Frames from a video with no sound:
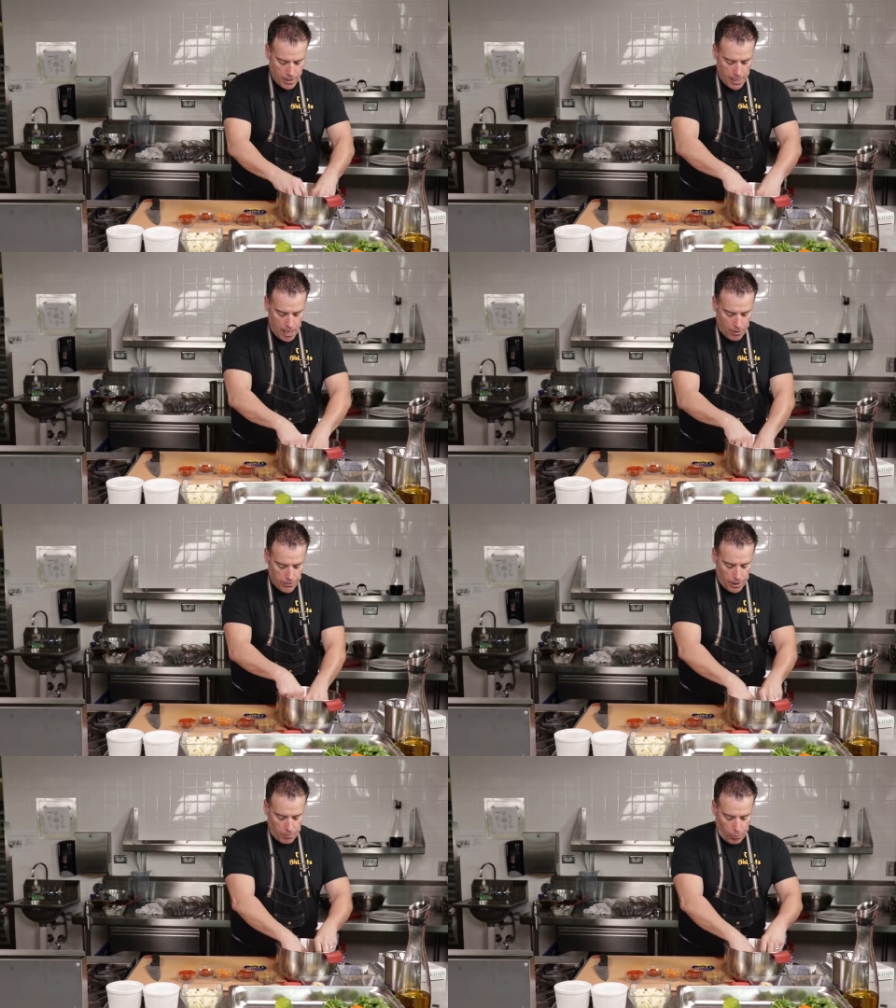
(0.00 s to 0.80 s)
Now,
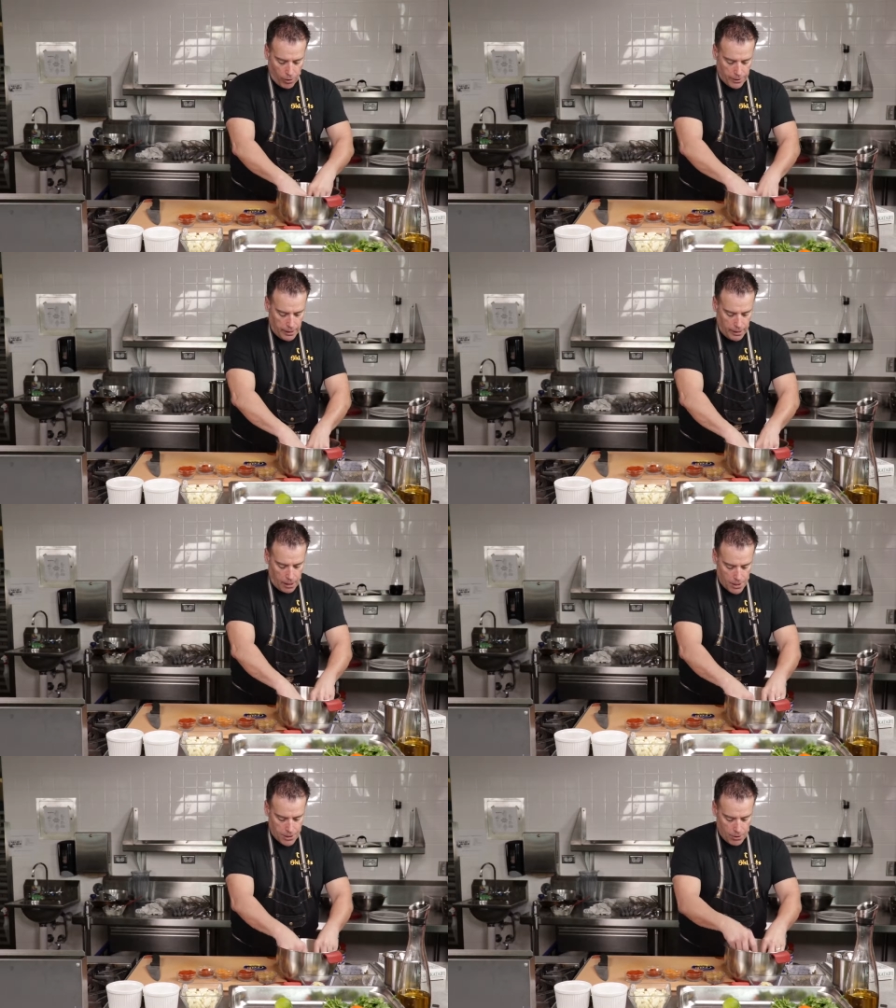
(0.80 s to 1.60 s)
the important thing
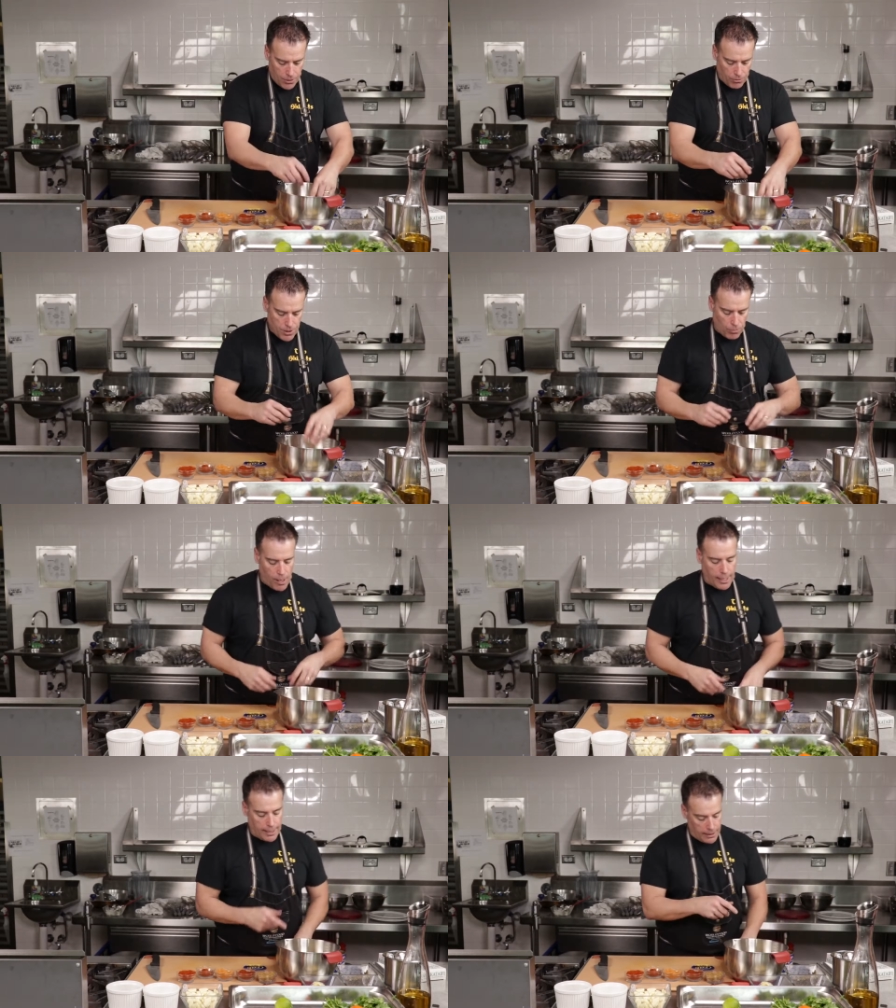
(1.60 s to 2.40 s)
also, the reason
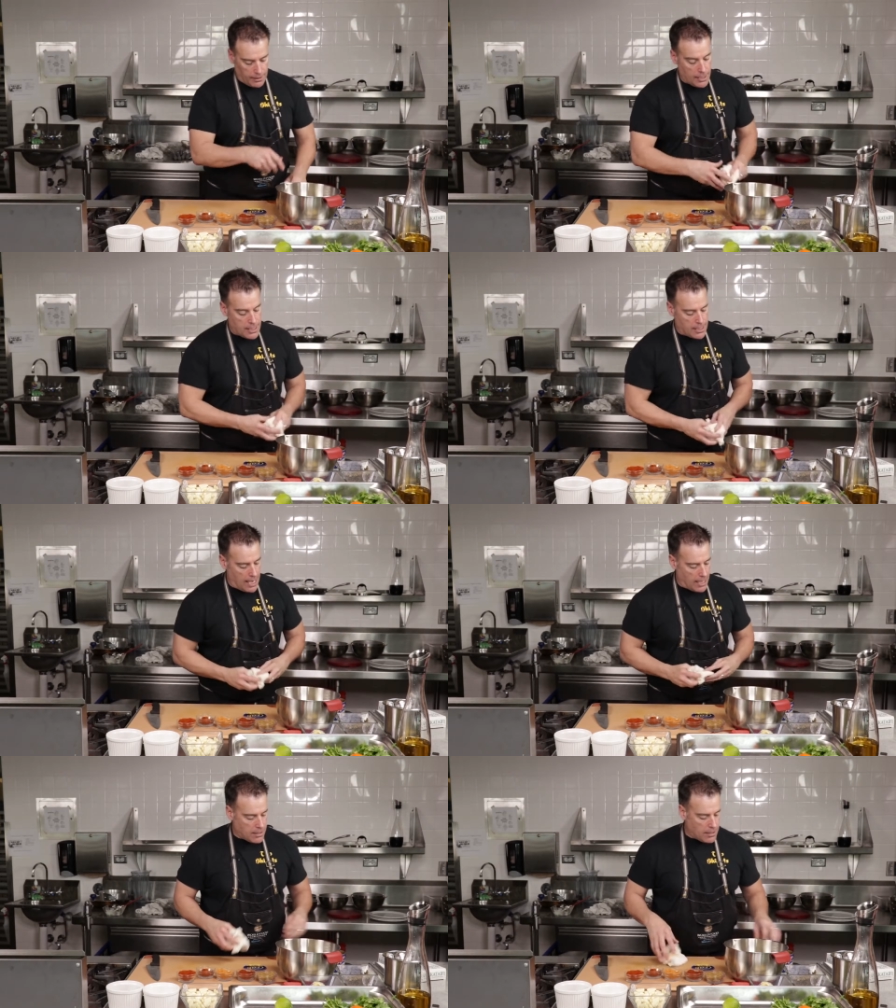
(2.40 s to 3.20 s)
why I get this
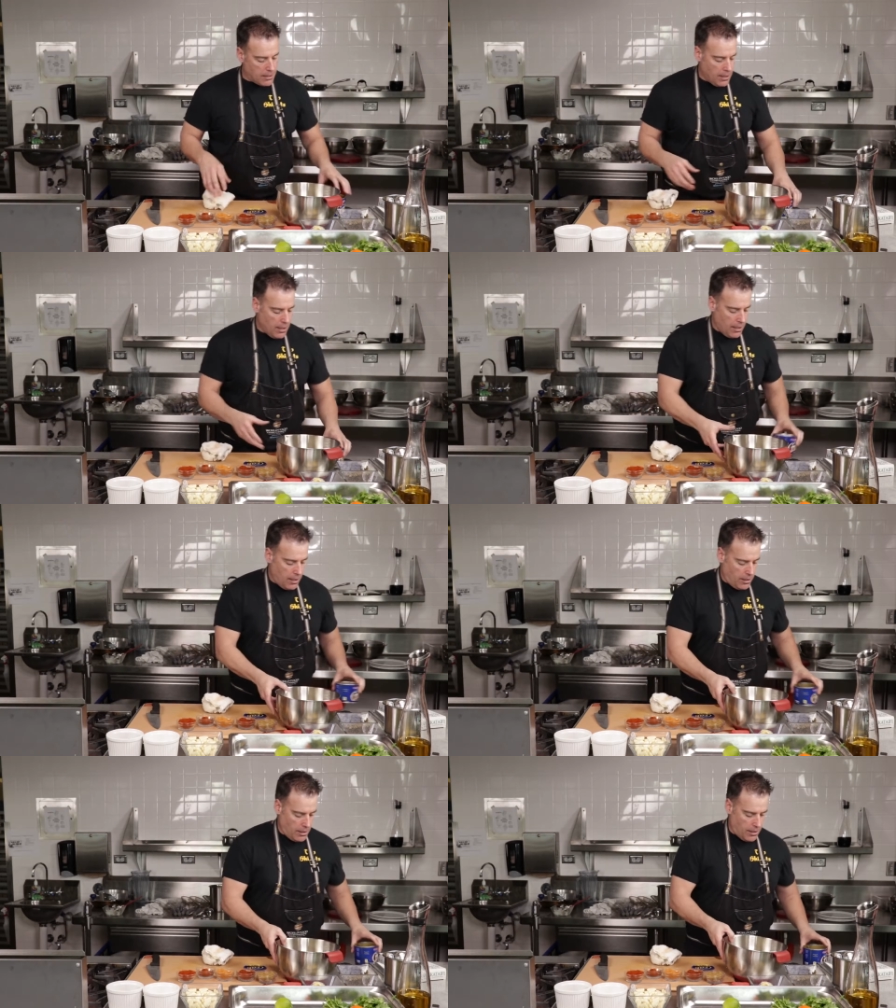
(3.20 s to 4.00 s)
size
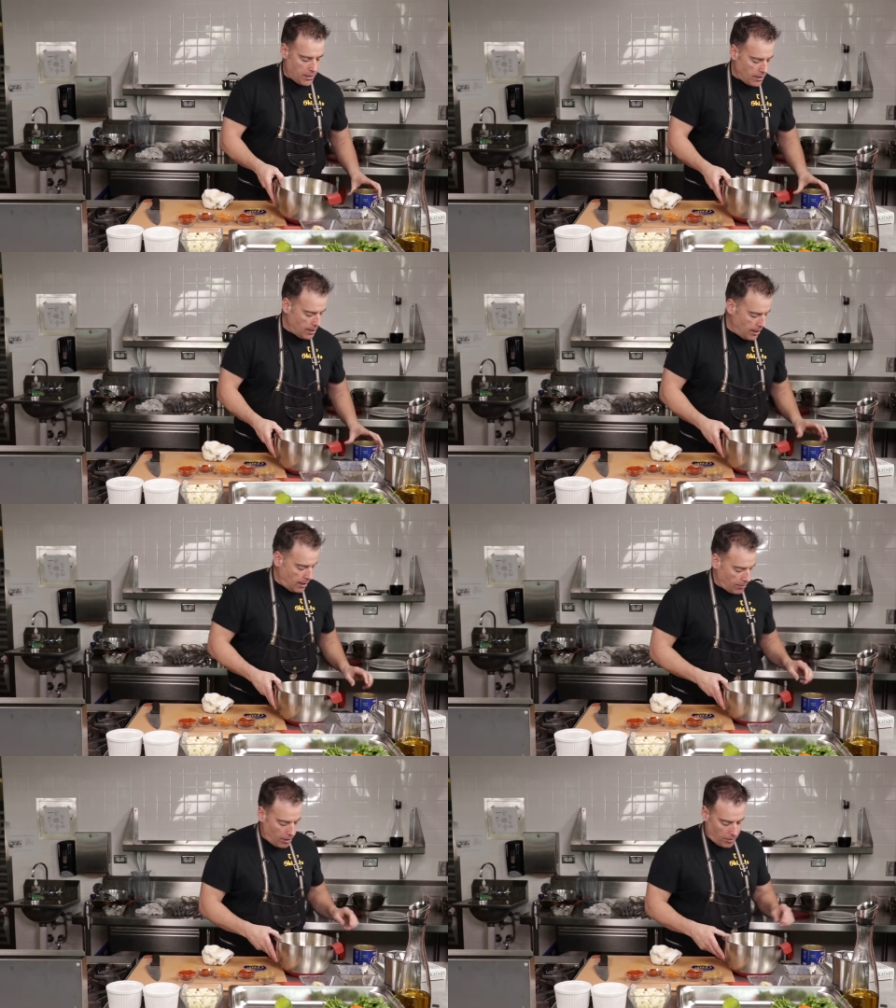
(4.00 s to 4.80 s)
is,
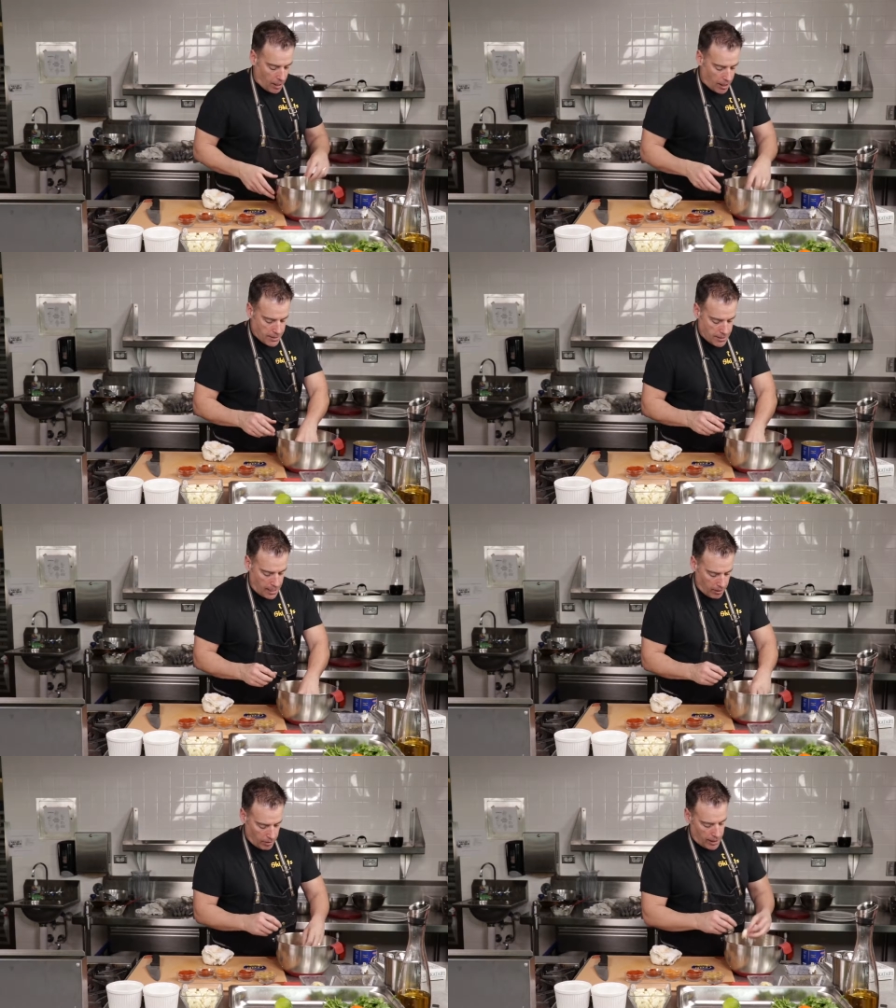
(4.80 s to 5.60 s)
I'm going to be honest,
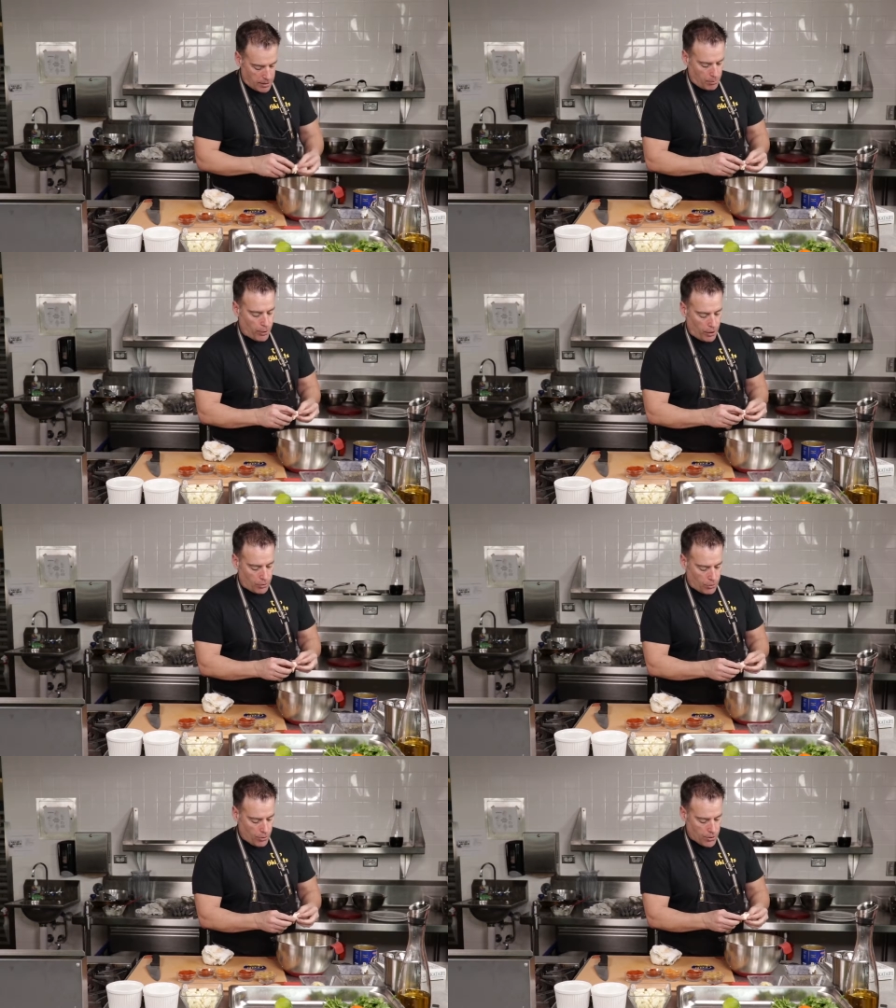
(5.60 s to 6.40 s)
I don't like to pick
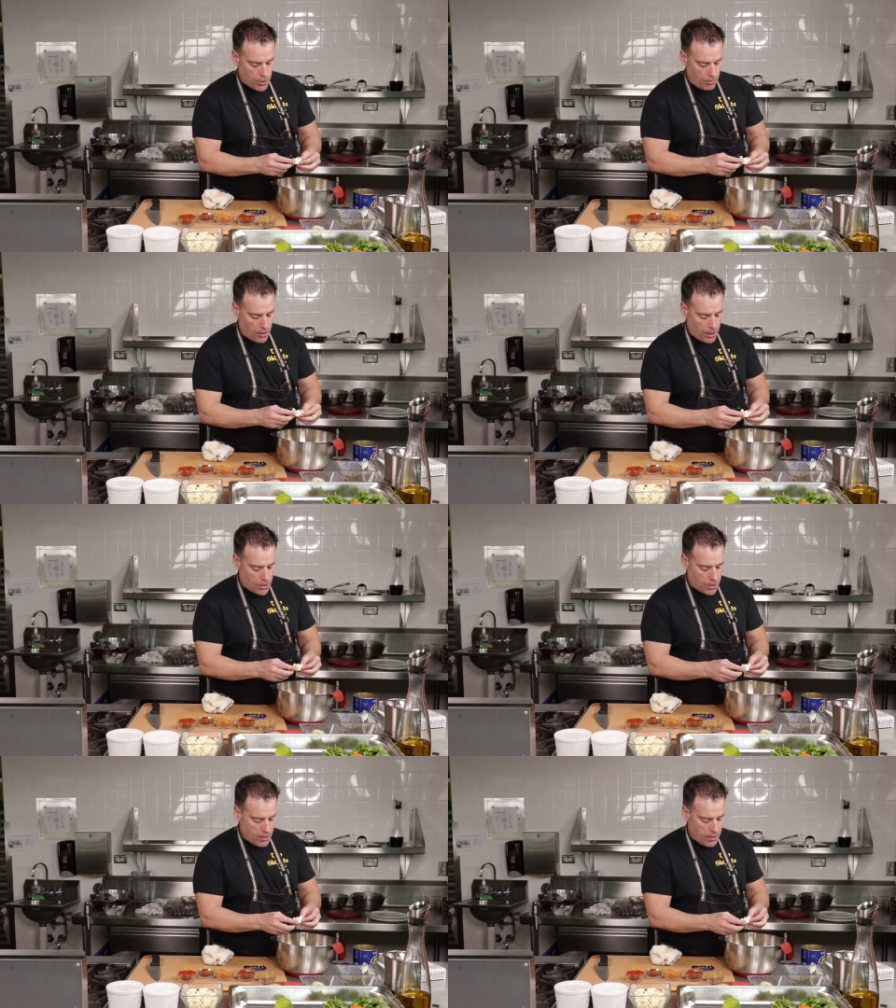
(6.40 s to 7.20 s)
through it too
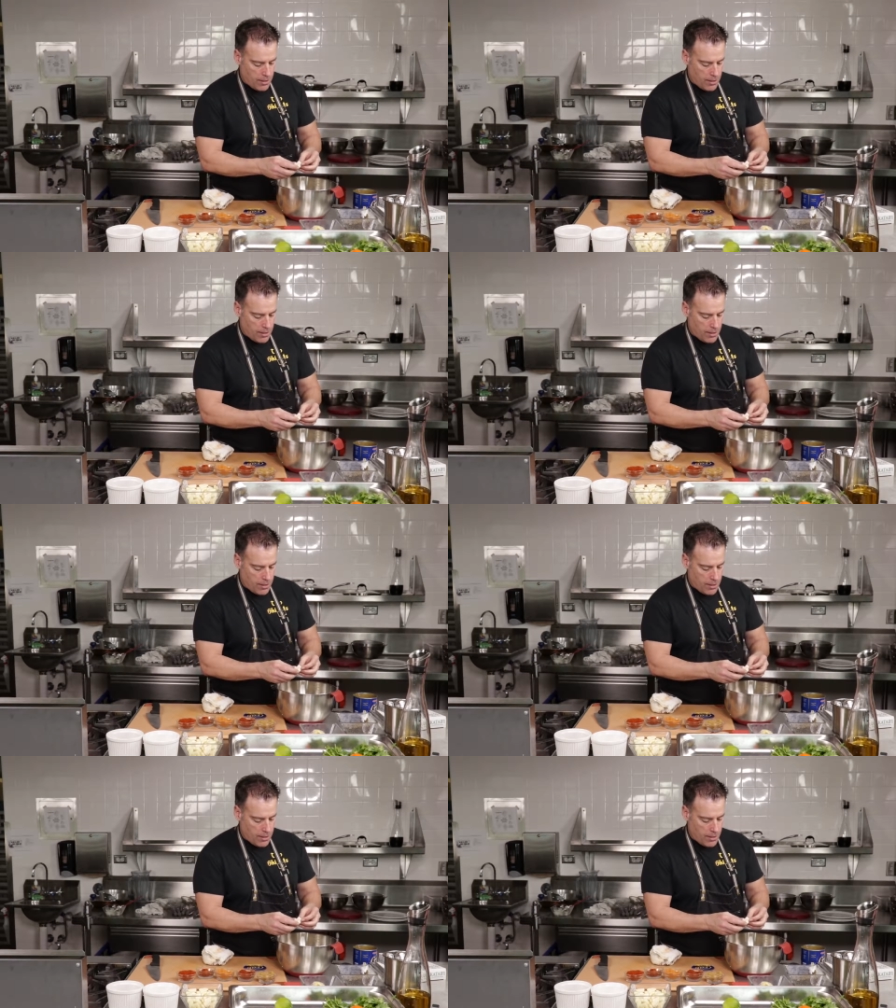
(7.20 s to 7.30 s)
much.